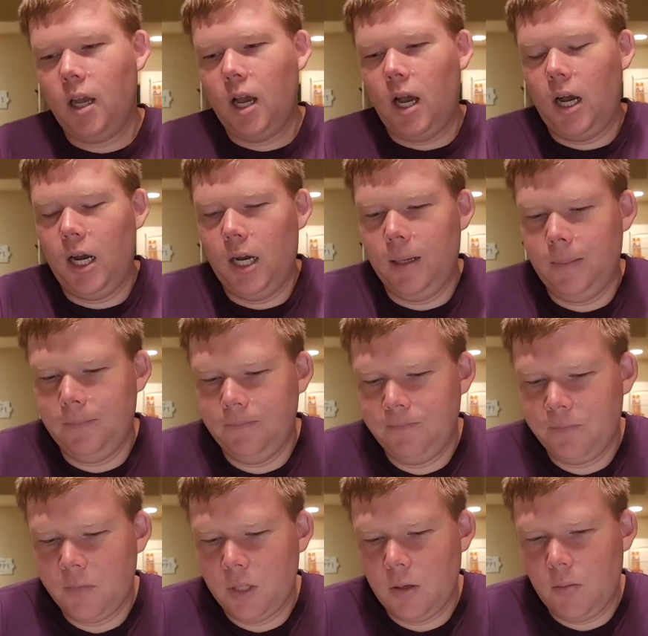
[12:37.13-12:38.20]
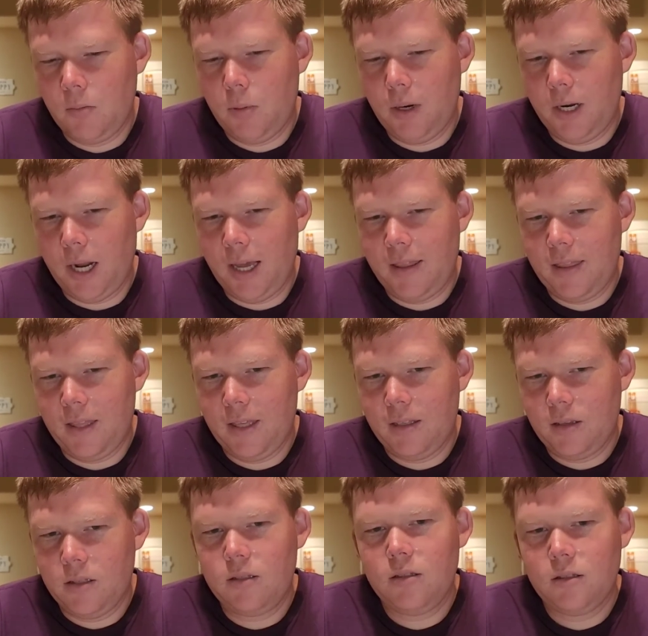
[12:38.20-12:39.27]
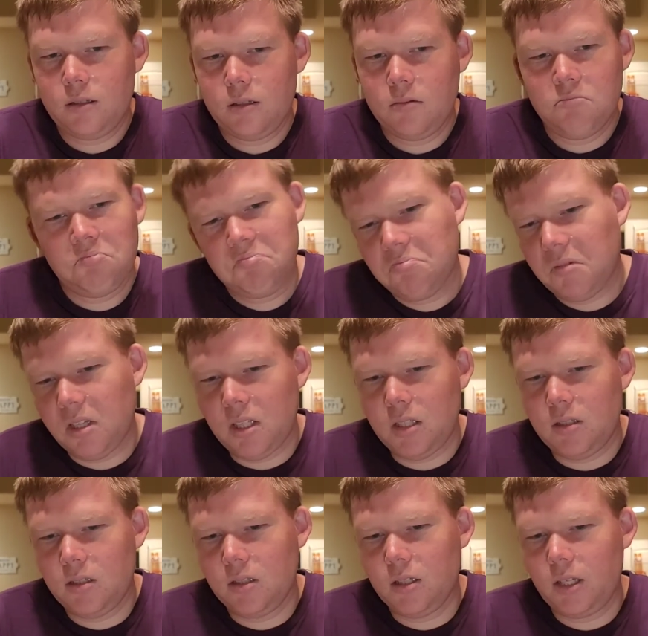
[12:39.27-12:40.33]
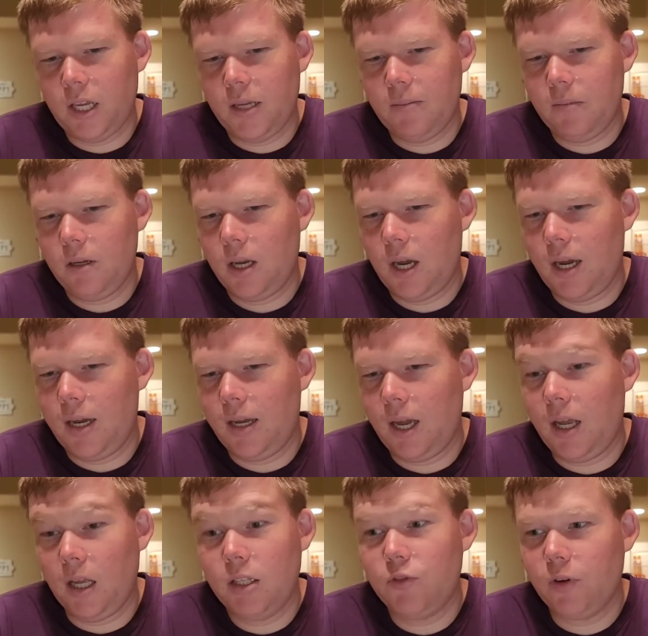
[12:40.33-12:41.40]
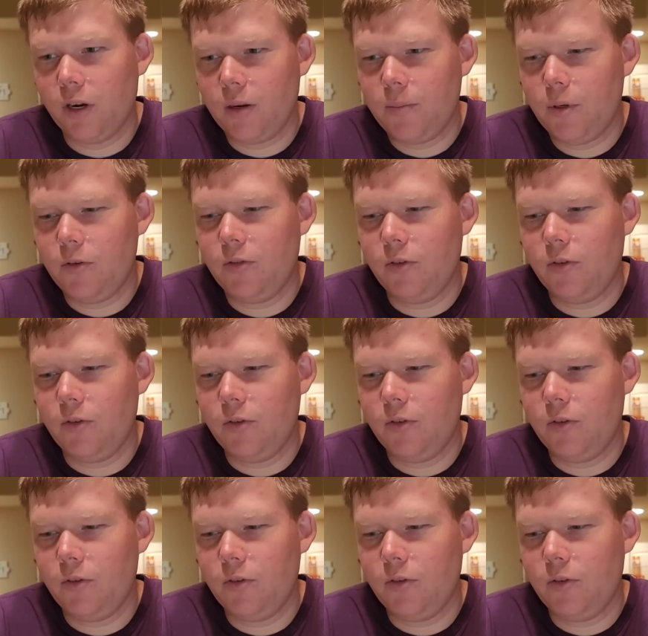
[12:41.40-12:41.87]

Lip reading: But I think it's a good game. It's very beautiful.